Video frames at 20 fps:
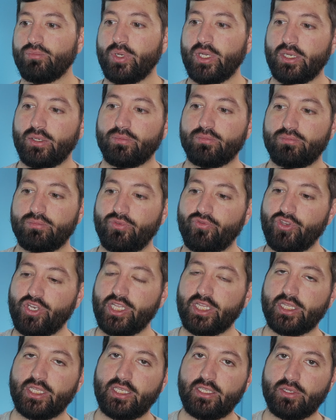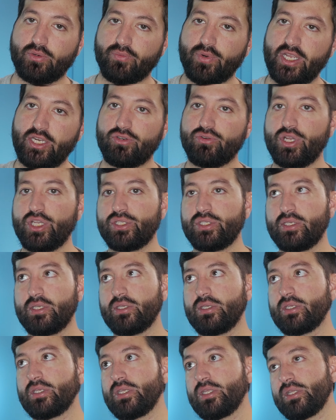well, if you didn't lean on ray
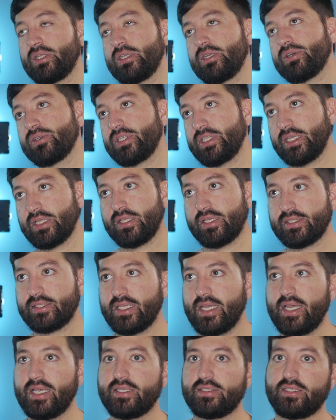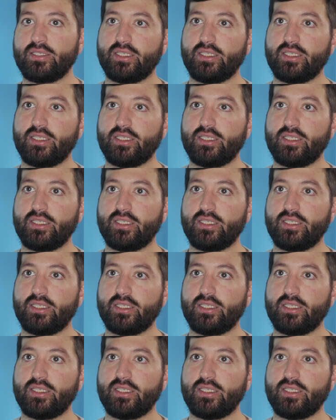tracing, you didn't lean on DLSS,